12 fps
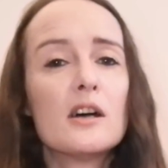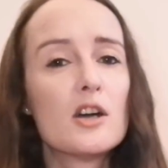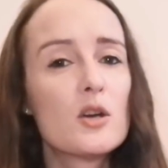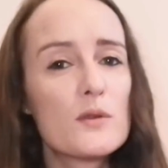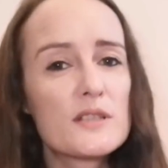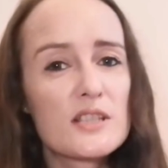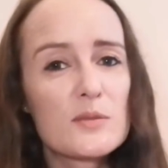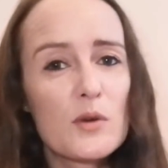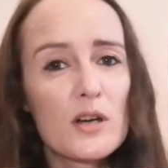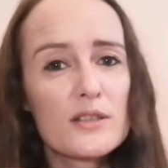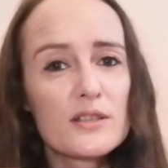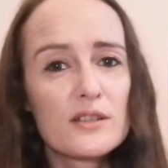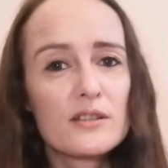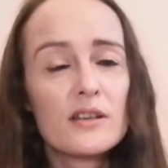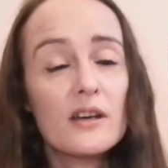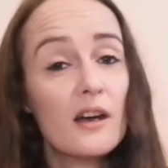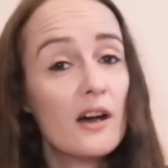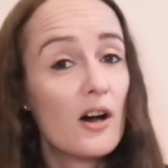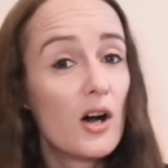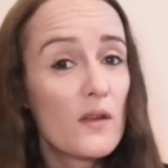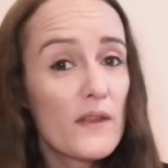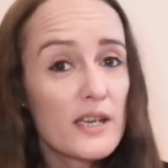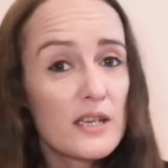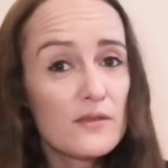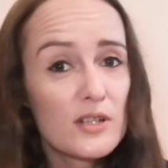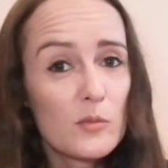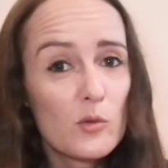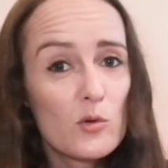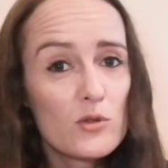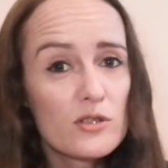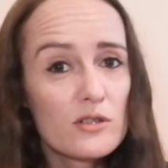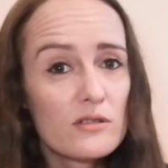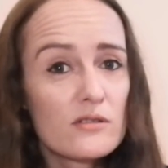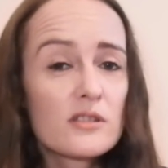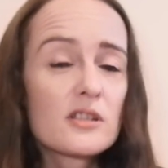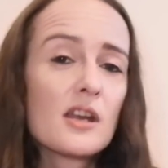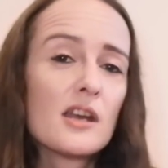Who is this person? Are they giving him orders?